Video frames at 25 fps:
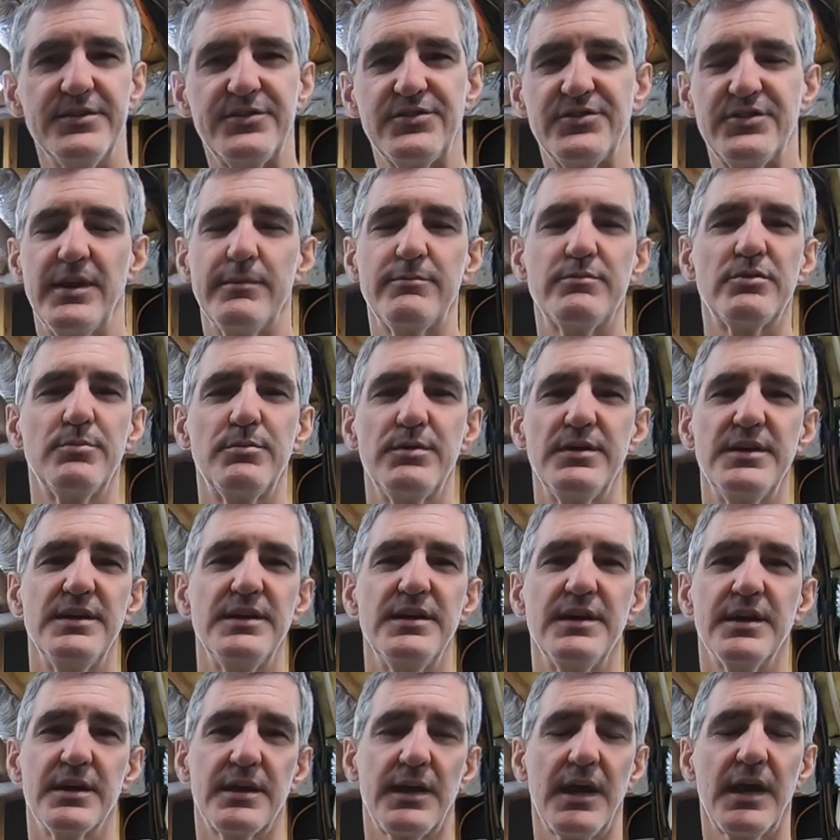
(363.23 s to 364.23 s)
this step to
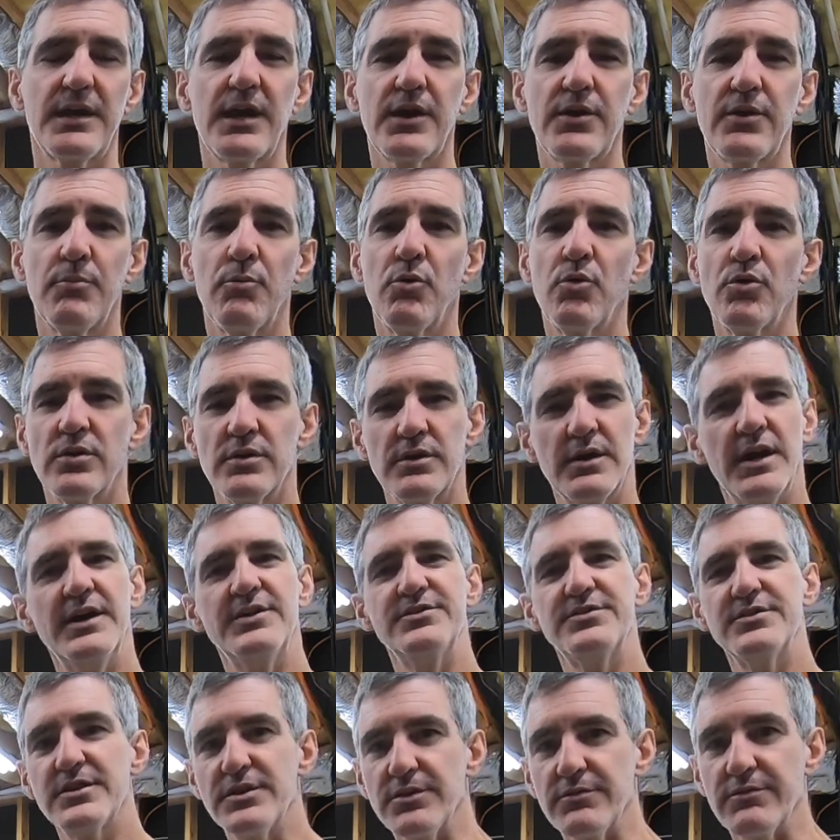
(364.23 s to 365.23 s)
be kind of
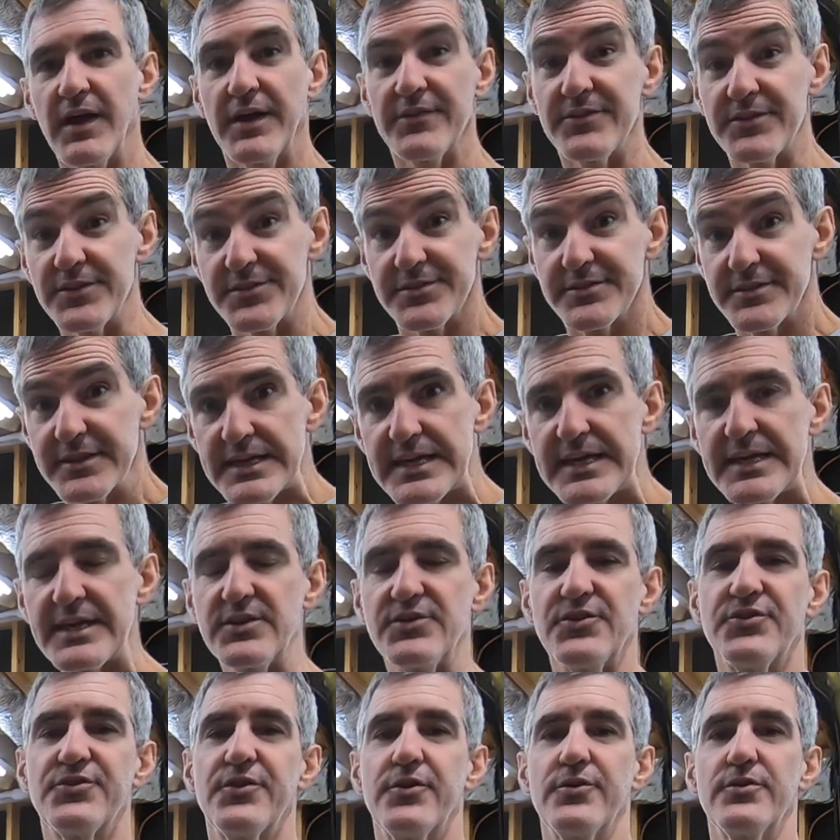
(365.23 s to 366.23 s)
demoralizing. You've got this thing,
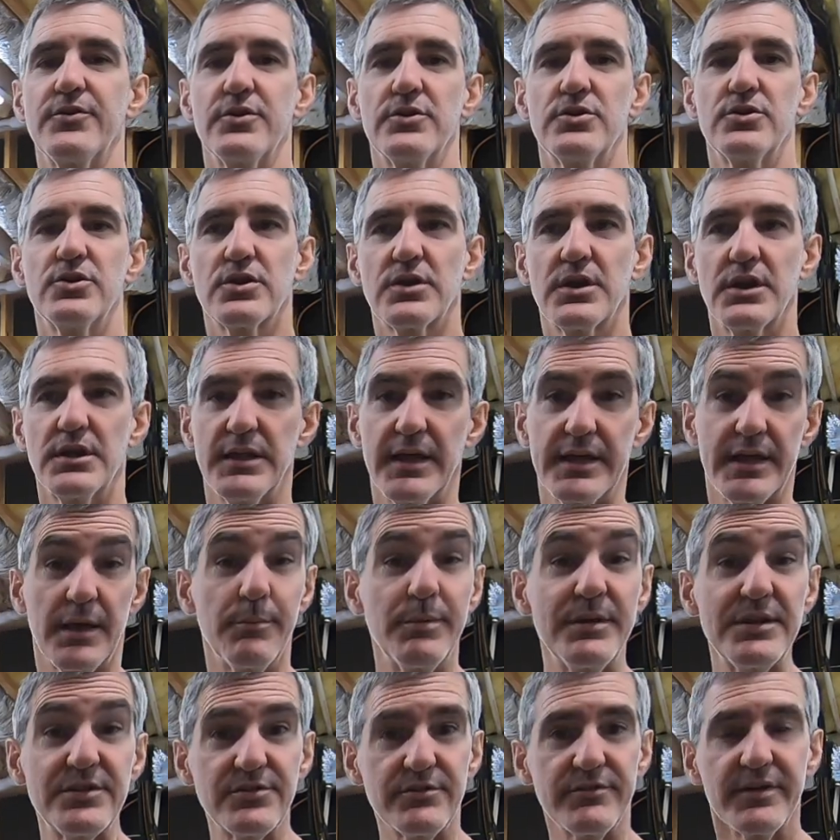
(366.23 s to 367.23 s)
it's starting to look like a
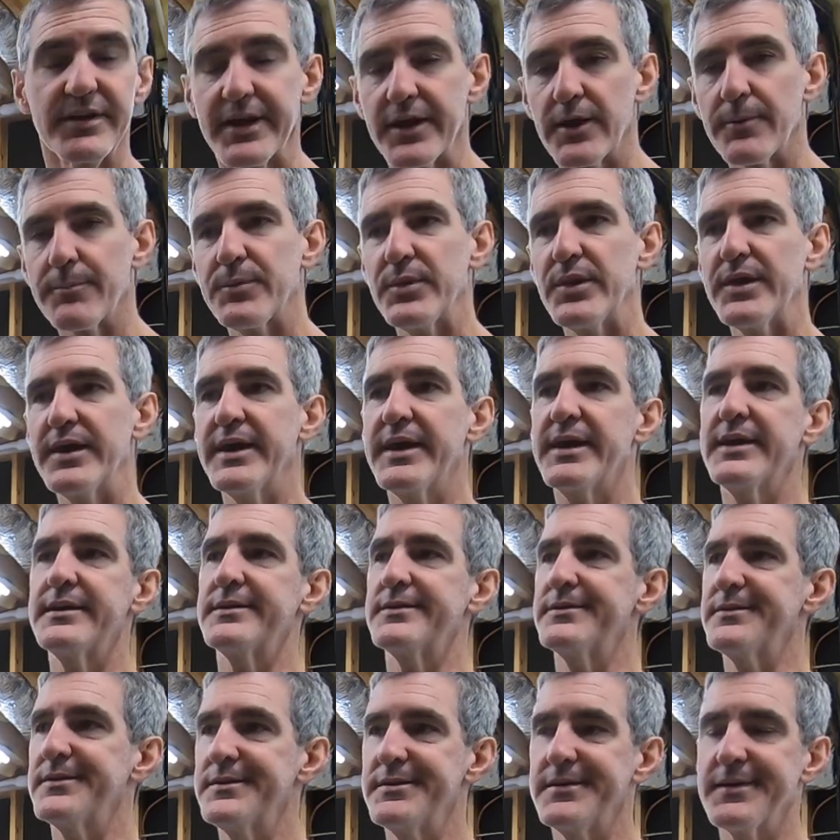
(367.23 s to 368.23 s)
piece of an airplane,
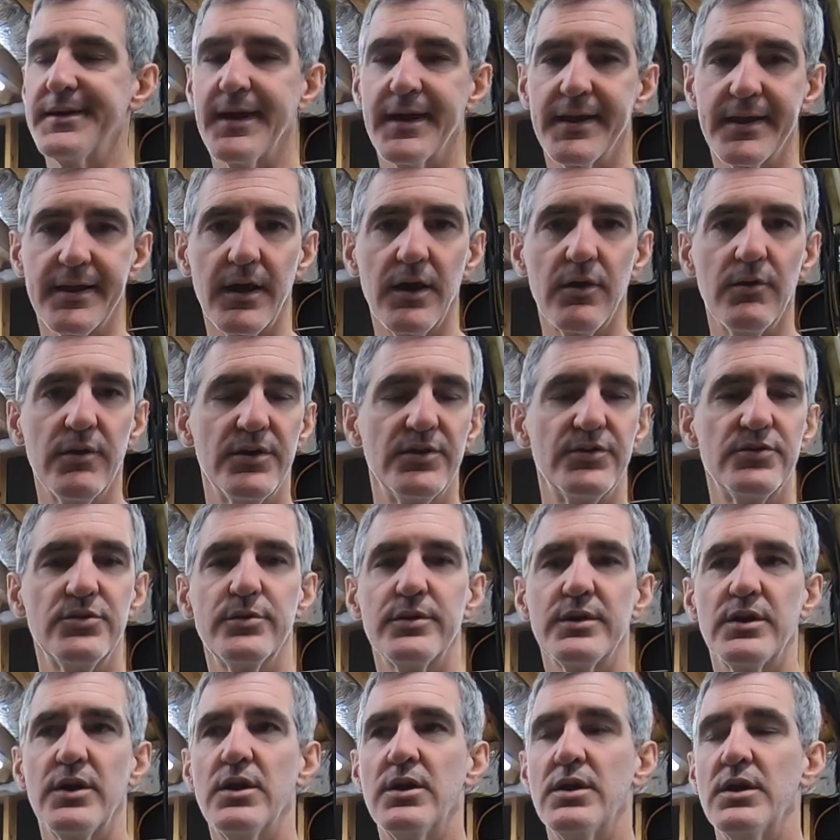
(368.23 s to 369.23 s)
and then you got to go
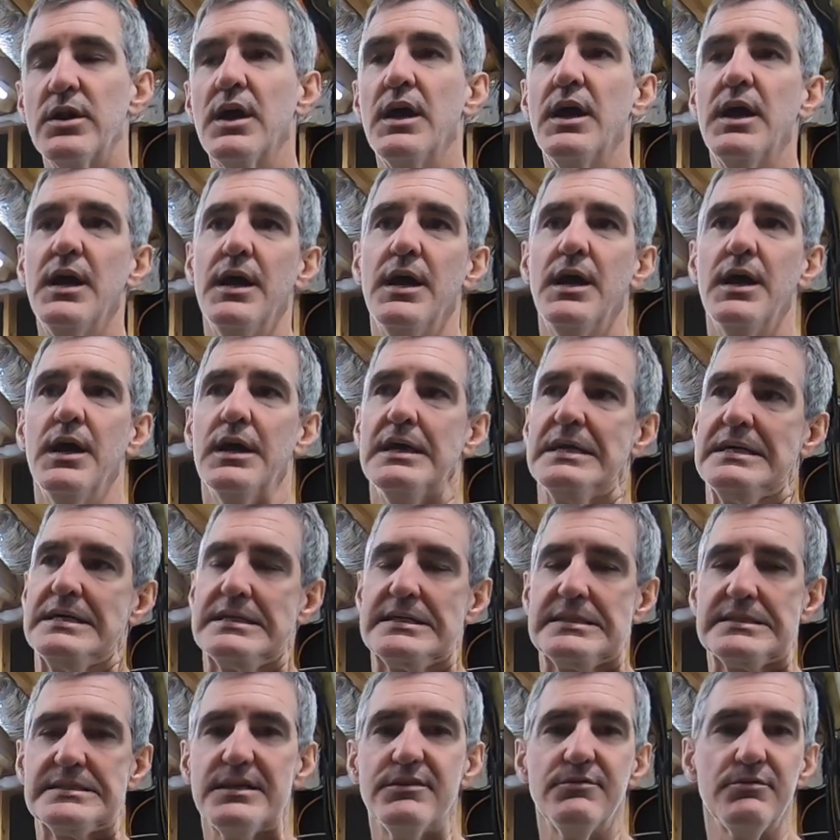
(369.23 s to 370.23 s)
undo it all.
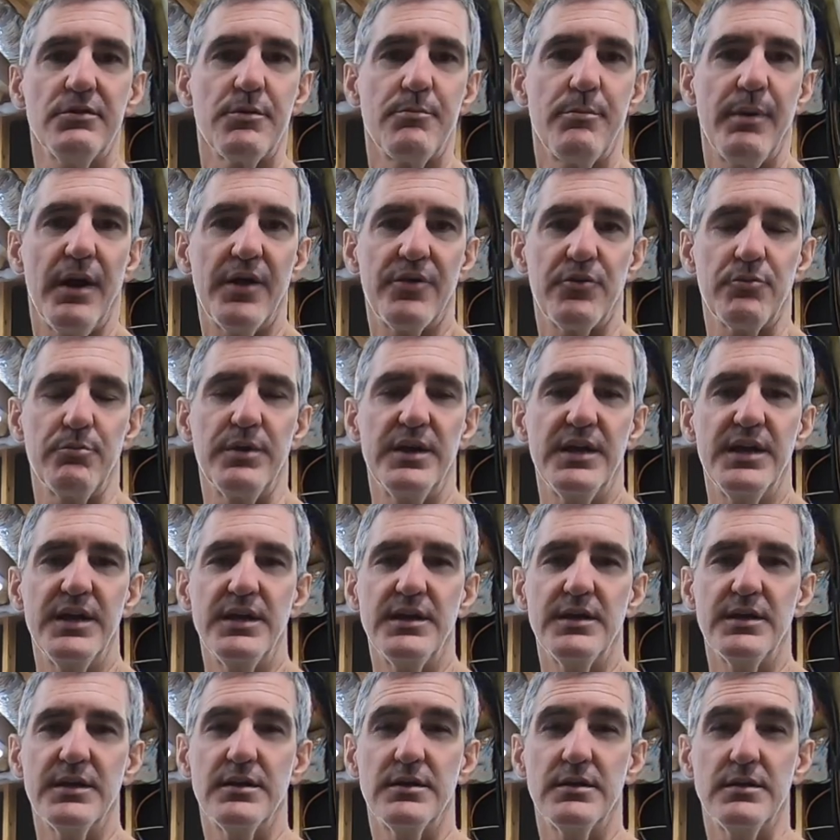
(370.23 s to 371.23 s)
Doesn't really bother
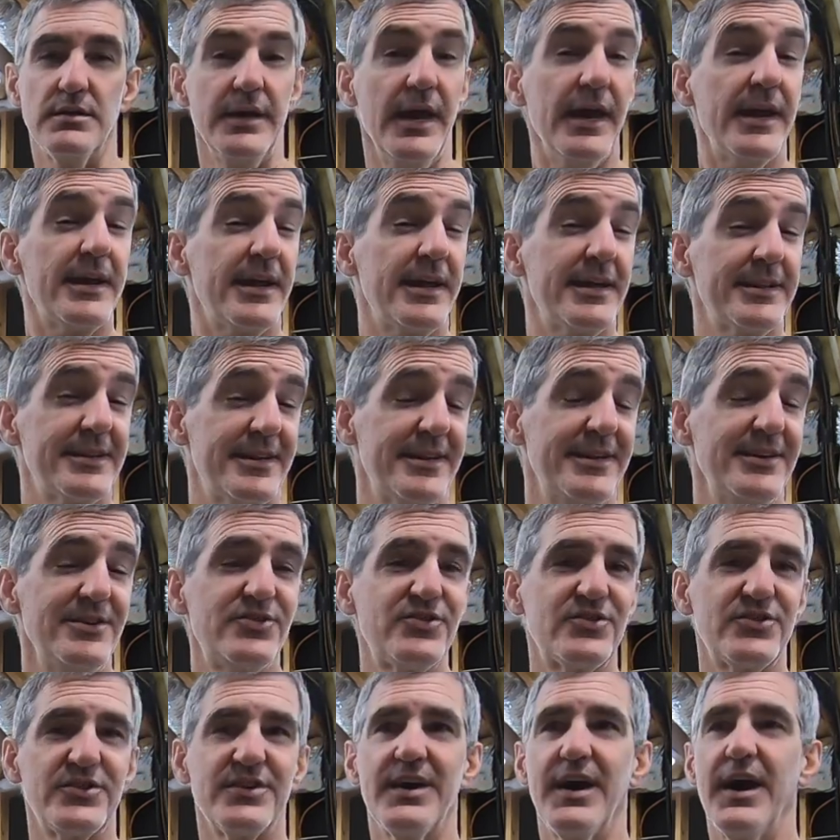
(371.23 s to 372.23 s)
me yet, at
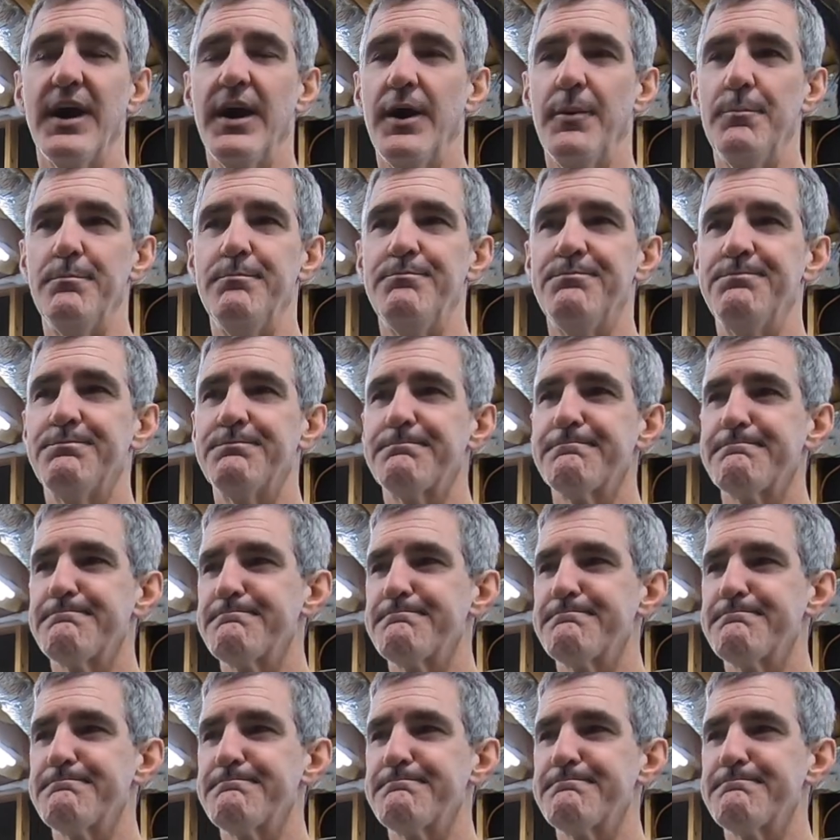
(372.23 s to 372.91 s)
least. Um,